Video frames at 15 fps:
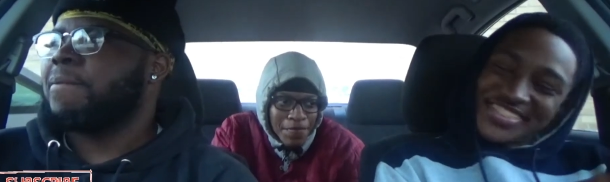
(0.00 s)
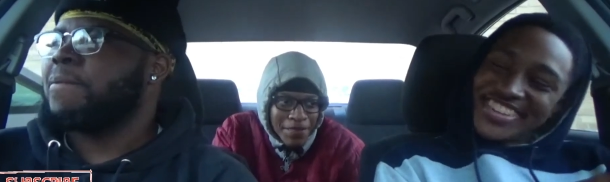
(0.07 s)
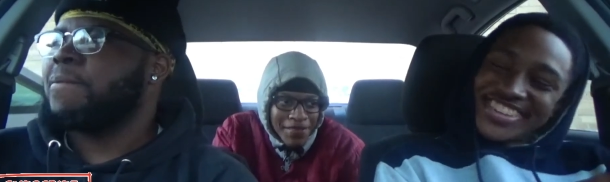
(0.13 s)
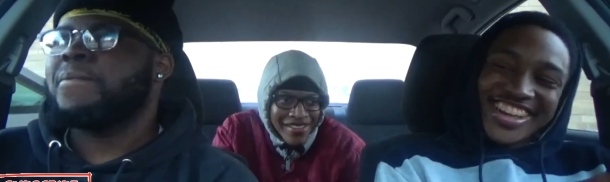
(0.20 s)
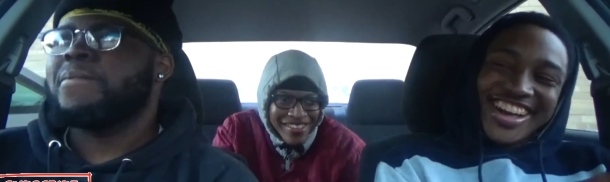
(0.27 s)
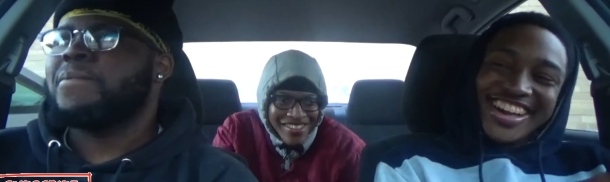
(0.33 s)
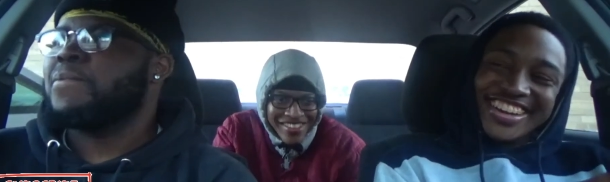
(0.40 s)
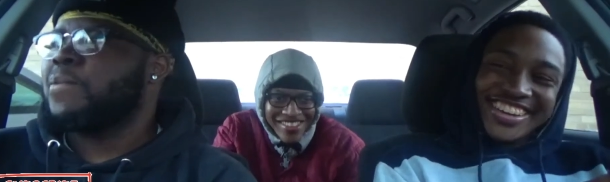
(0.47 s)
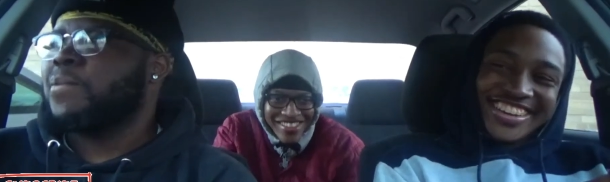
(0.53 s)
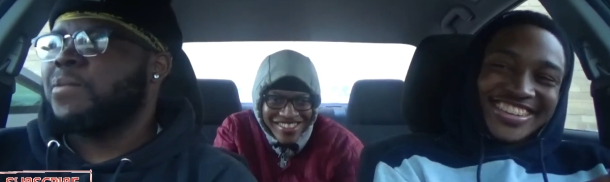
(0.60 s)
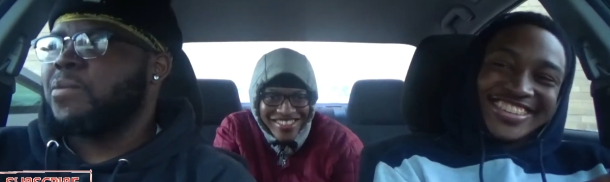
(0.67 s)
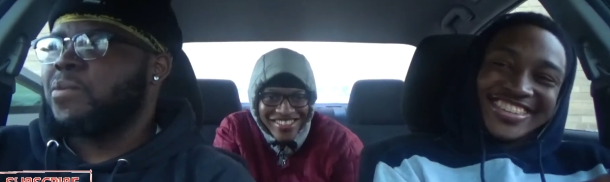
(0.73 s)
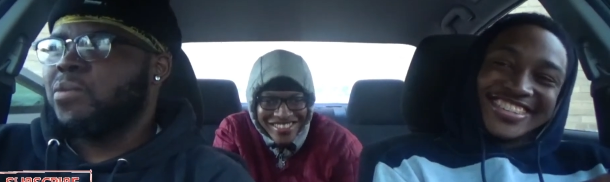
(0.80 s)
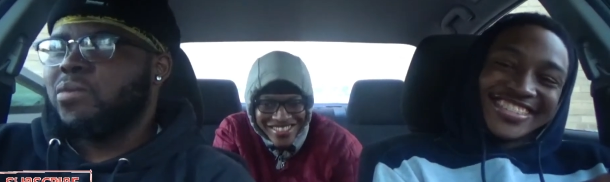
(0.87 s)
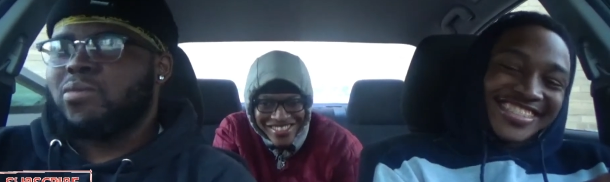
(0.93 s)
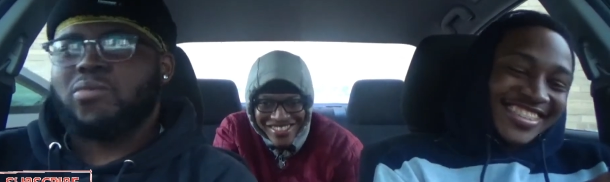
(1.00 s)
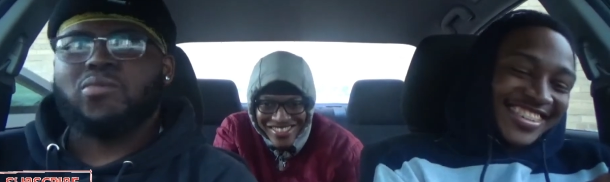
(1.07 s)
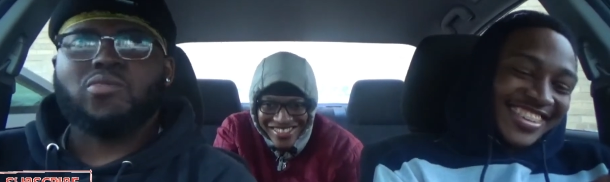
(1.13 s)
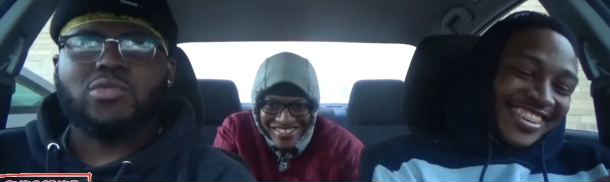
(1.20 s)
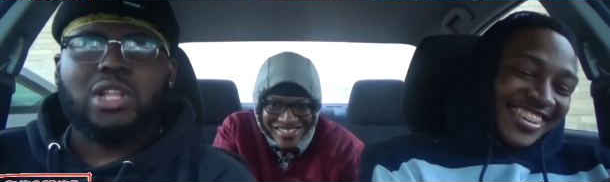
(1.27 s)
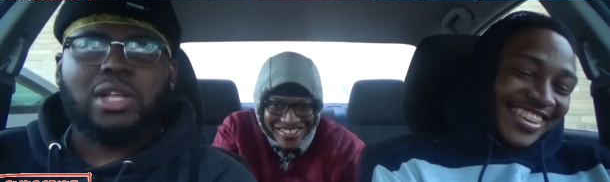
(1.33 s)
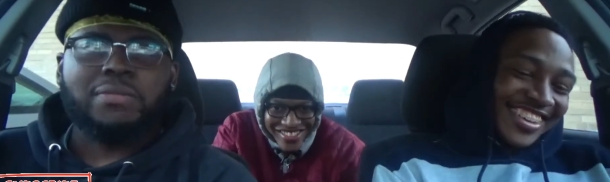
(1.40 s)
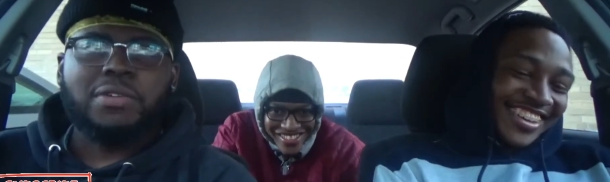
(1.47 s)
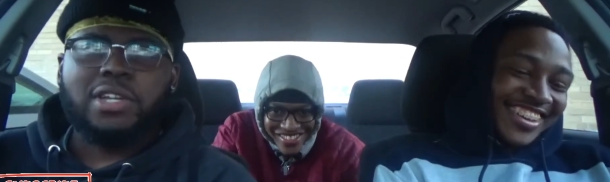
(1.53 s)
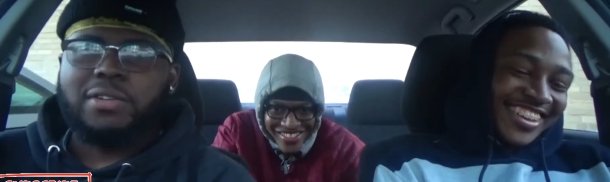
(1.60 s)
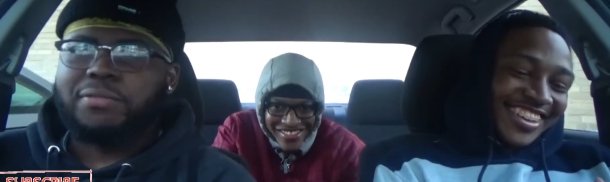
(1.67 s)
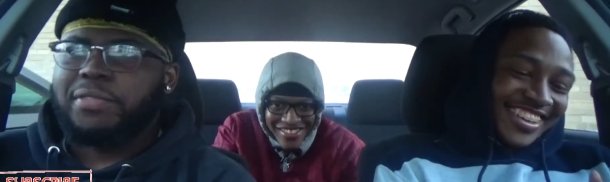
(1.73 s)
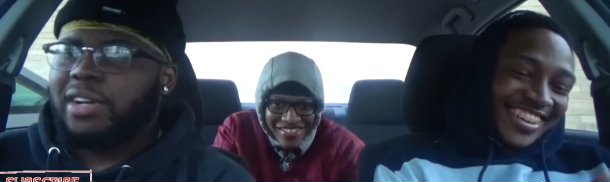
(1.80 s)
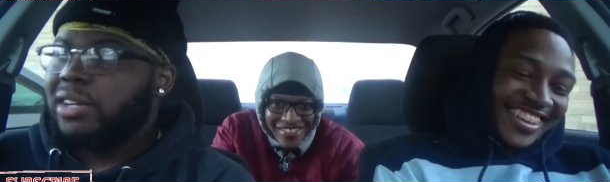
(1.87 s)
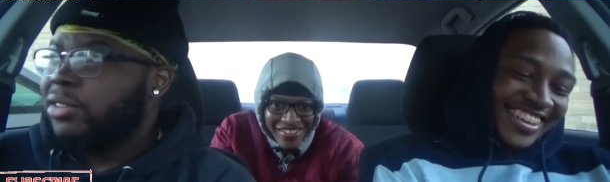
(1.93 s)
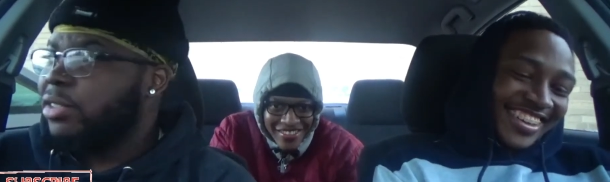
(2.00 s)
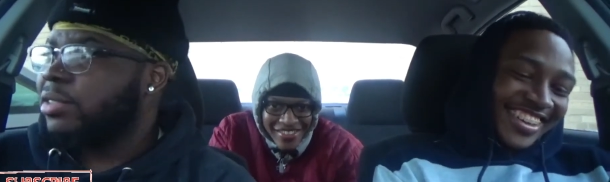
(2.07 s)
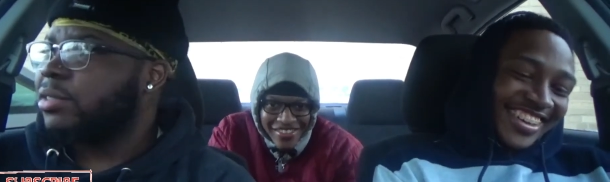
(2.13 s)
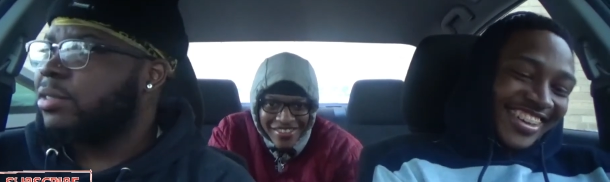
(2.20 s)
Speaker 1: it God, it is. Like a fucking virus.